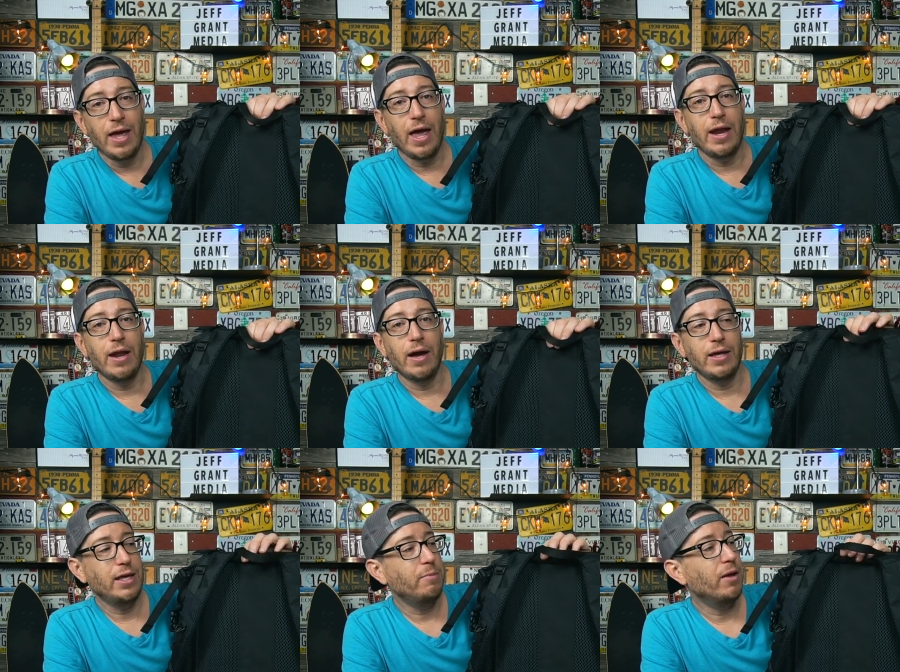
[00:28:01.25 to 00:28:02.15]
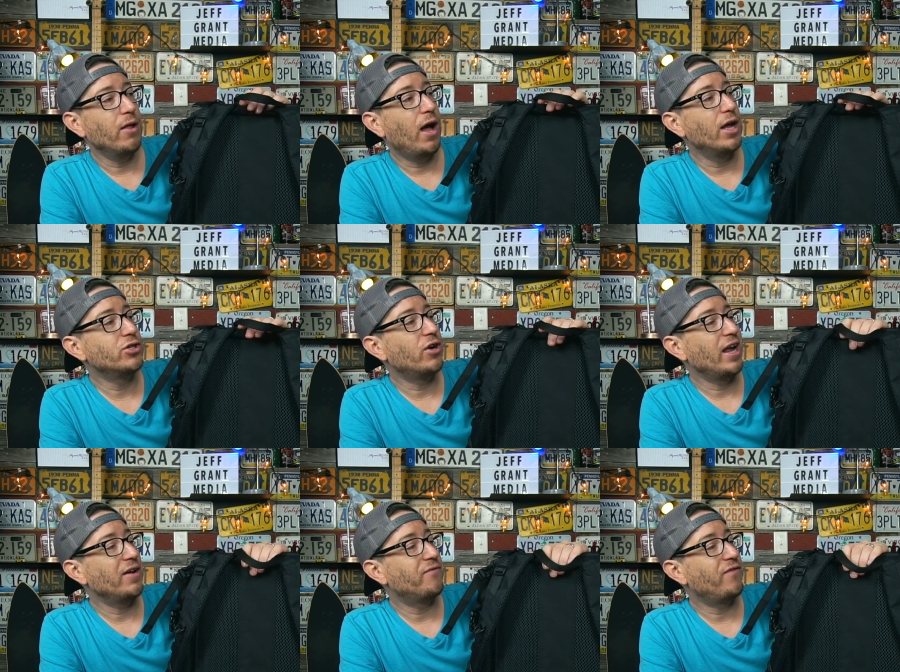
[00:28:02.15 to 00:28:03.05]
and email
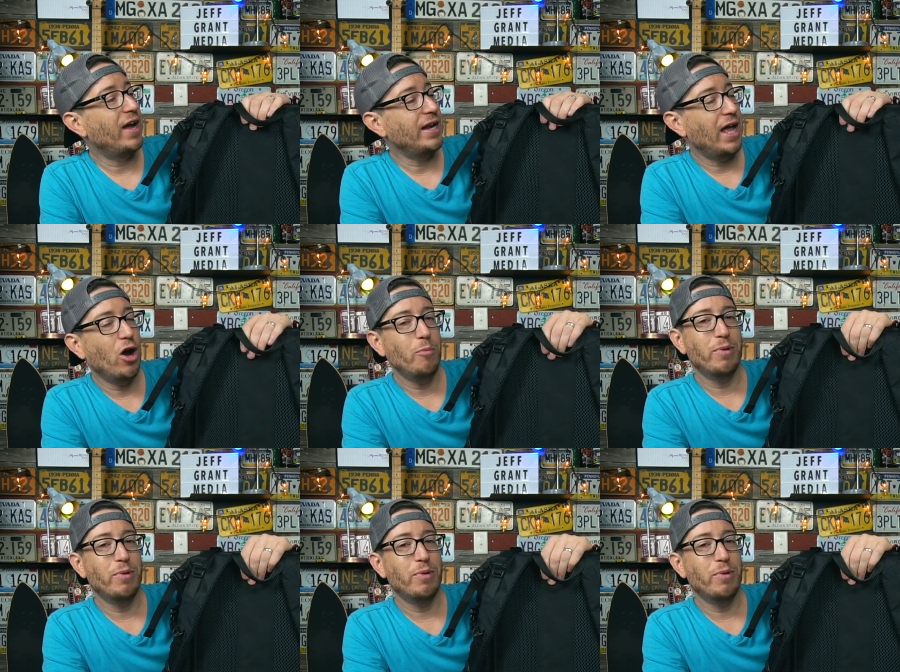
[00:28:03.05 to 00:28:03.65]
Andre and find out,